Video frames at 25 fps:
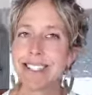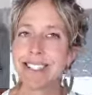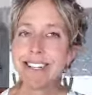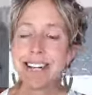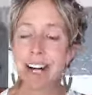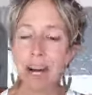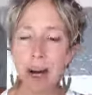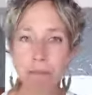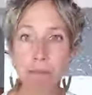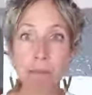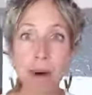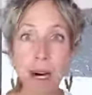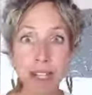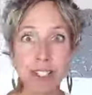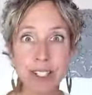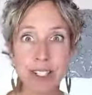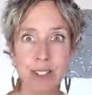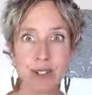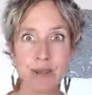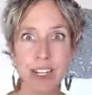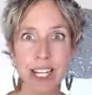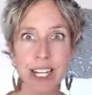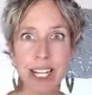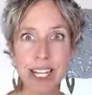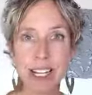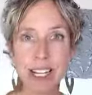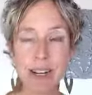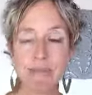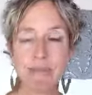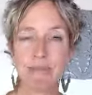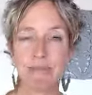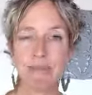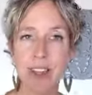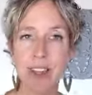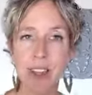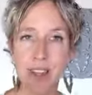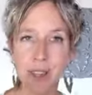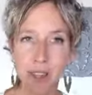a must read.
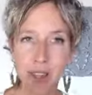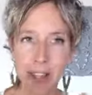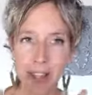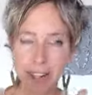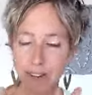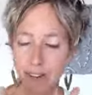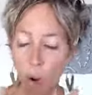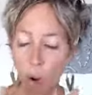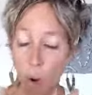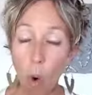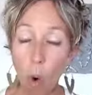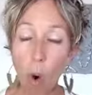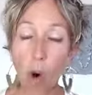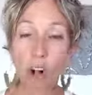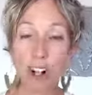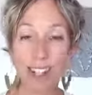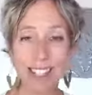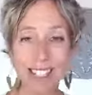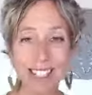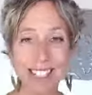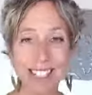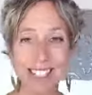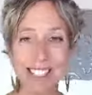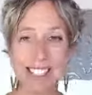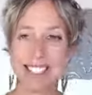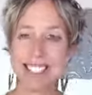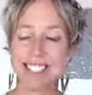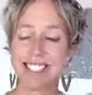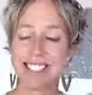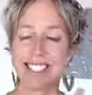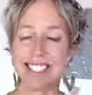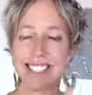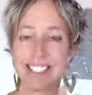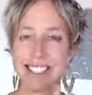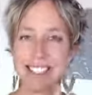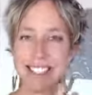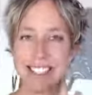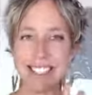It's old.
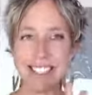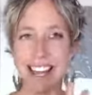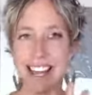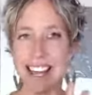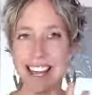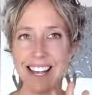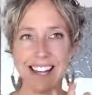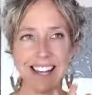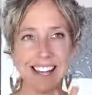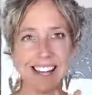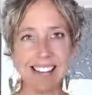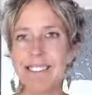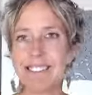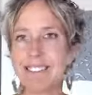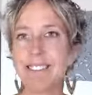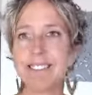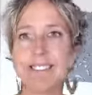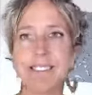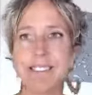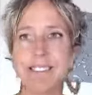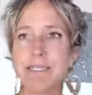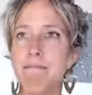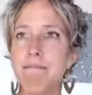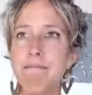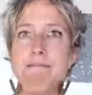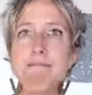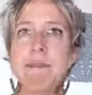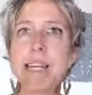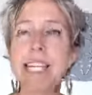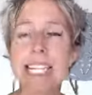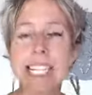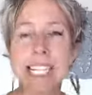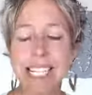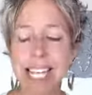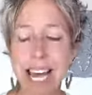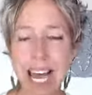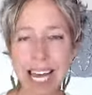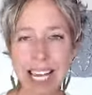It's like
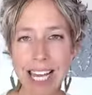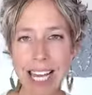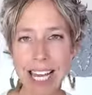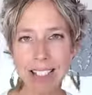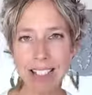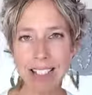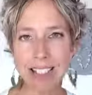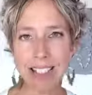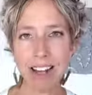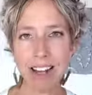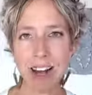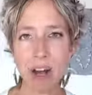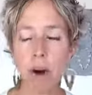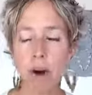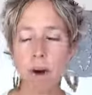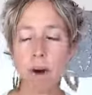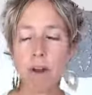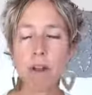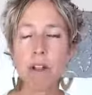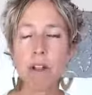many decades ago.